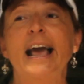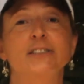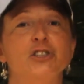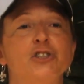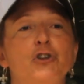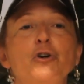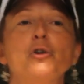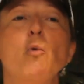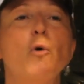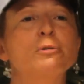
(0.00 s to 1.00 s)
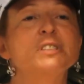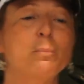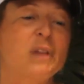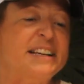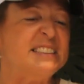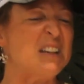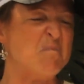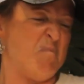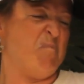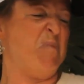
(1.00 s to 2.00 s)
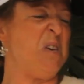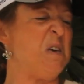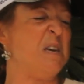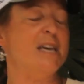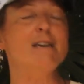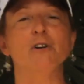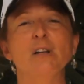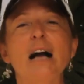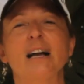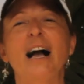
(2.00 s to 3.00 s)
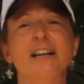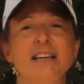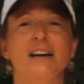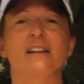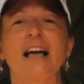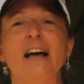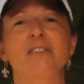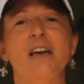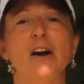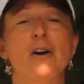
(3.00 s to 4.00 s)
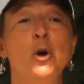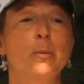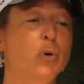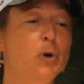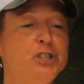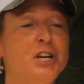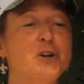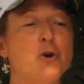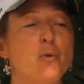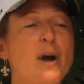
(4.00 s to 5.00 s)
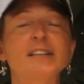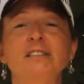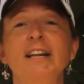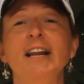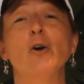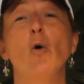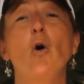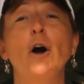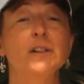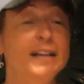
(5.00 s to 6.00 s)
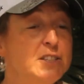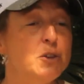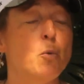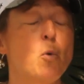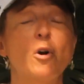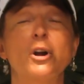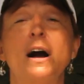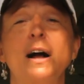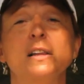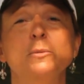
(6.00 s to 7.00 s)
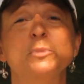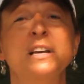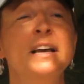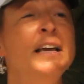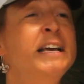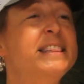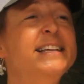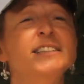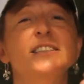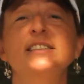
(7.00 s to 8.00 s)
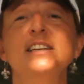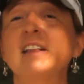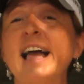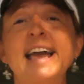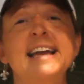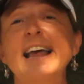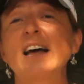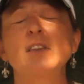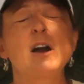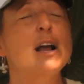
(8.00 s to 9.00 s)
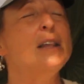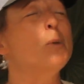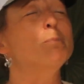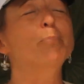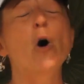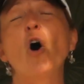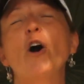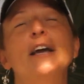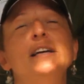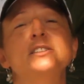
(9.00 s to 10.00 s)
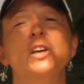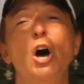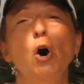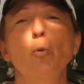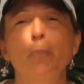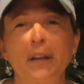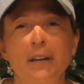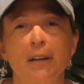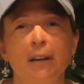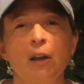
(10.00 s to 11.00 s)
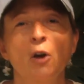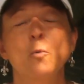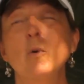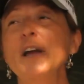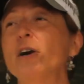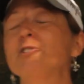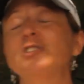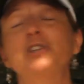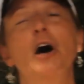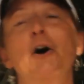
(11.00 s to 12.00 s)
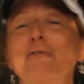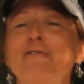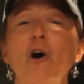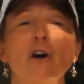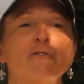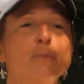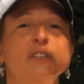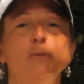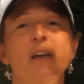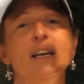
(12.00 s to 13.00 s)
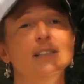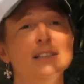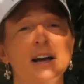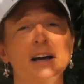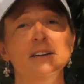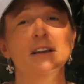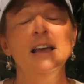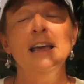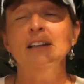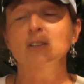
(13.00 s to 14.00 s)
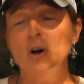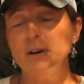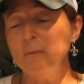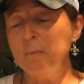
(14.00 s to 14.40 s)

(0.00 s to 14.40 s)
and stirred the waters up like some big evil cocktail out there, pushing Corexit and oil into the water columns. This is still hanging out there and the bar is open. We are so far from this being done. Look,